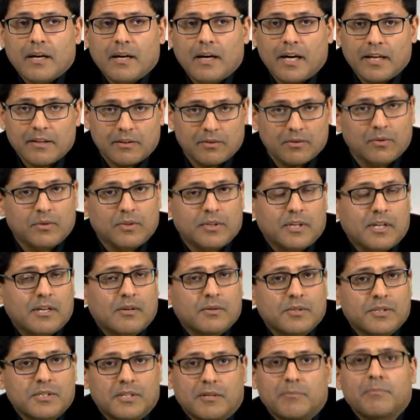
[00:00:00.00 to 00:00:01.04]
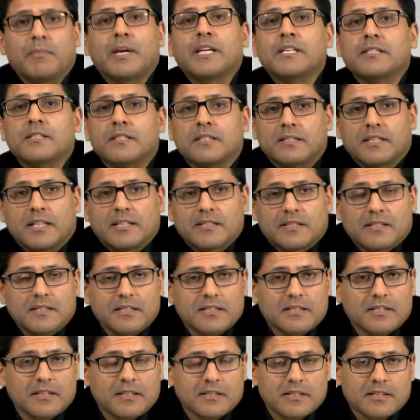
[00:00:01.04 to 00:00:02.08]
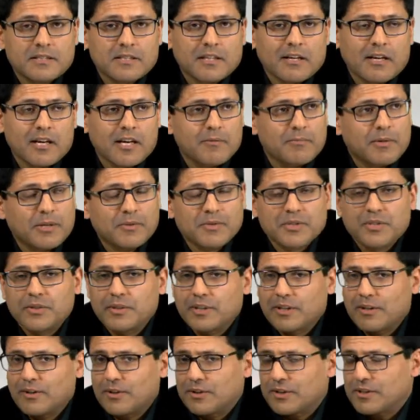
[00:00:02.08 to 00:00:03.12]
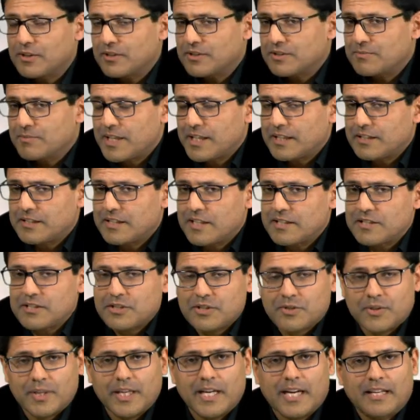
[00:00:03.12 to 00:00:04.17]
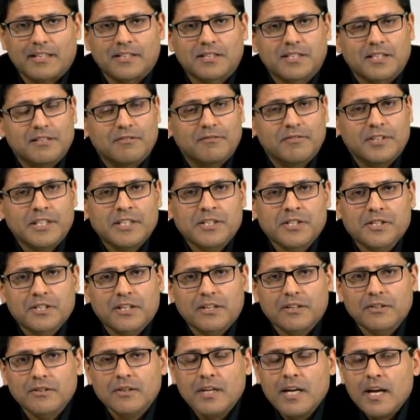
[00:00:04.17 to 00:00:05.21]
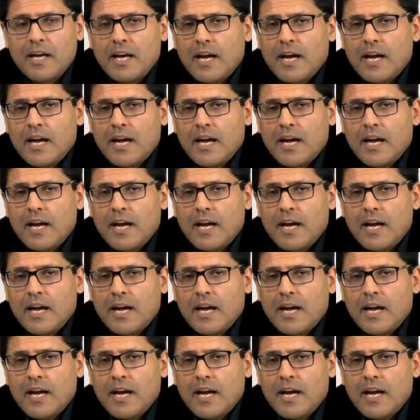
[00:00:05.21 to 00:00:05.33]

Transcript: I thought I was an amazing dentist at the time. I was doing a lot of cosmetic dentistry, had a TV show.